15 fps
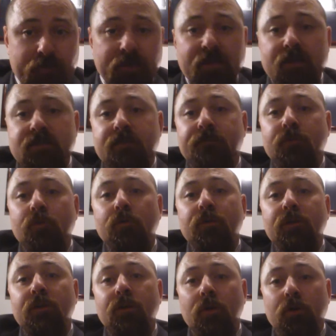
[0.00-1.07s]
Because if you
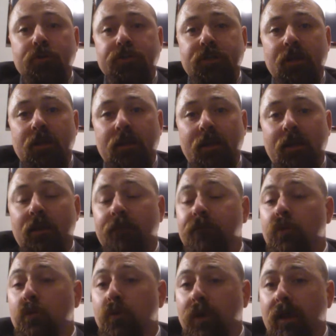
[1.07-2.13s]
can negotiate and
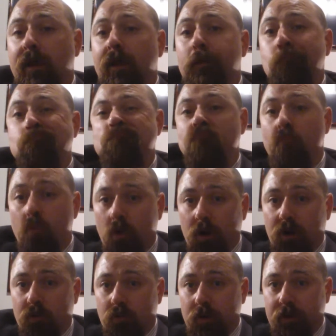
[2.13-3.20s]
if you can
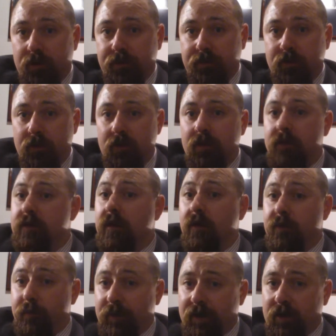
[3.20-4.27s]
work with the
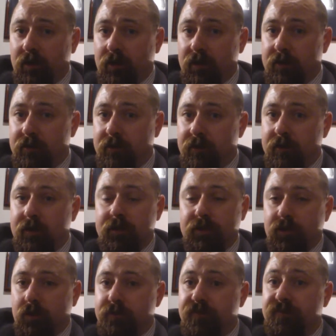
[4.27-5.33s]
other parent in
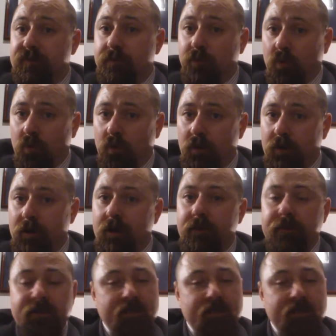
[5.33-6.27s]
terms of support, the